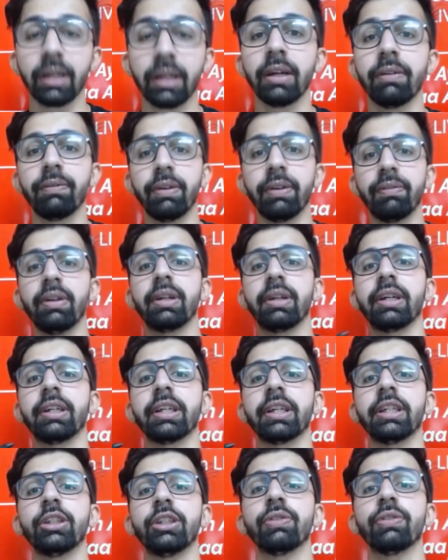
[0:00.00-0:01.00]
we will
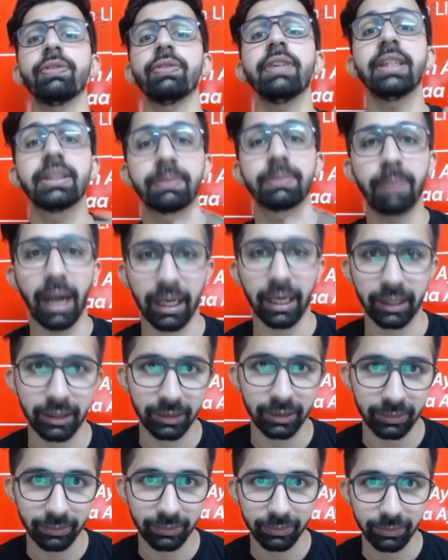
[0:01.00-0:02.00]
return your fees back.
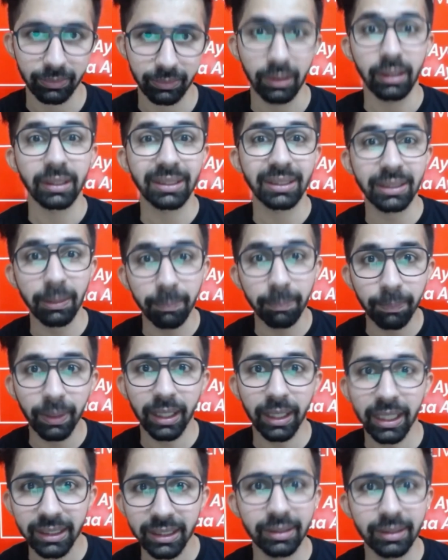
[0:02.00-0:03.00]

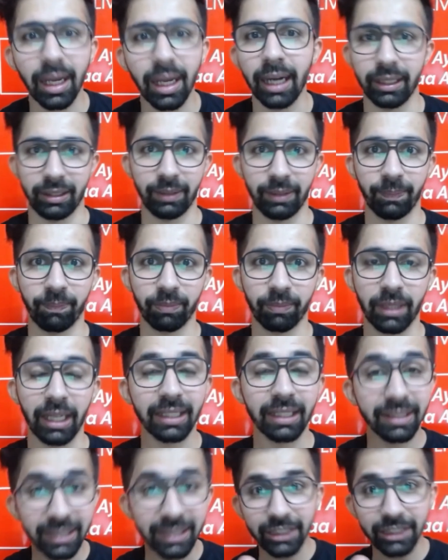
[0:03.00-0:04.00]
Simple as that.
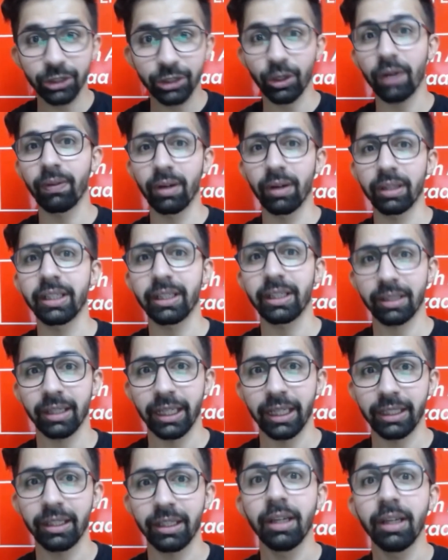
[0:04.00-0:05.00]
And yes, you have heard it
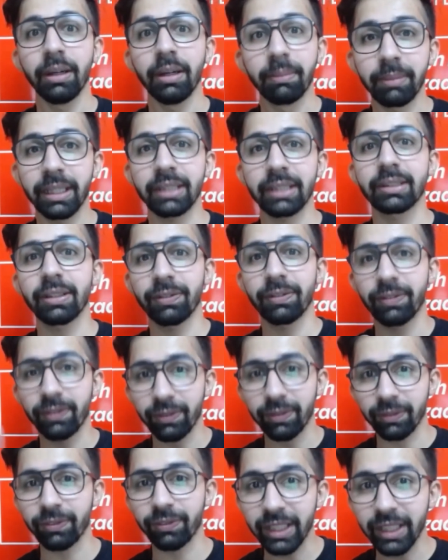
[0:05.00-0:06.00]
right. Means the
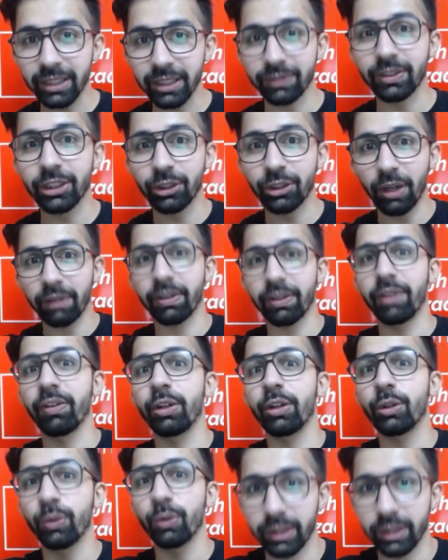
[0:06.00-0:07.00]
fees which you have
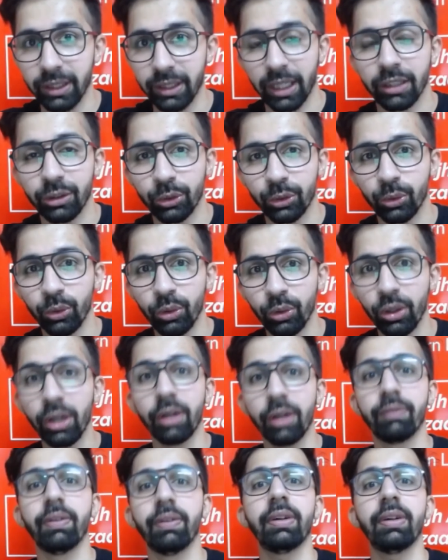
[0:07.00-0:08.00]
given to Vedantu,
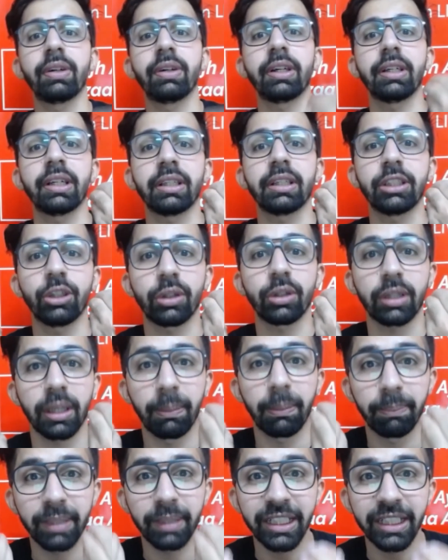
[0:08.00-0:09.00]
we will return your
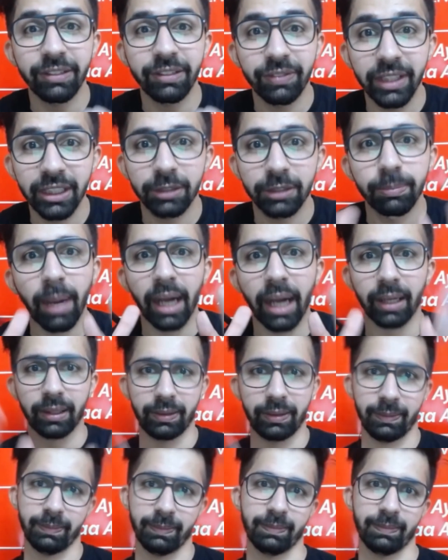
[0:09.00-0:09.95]
complete fees back.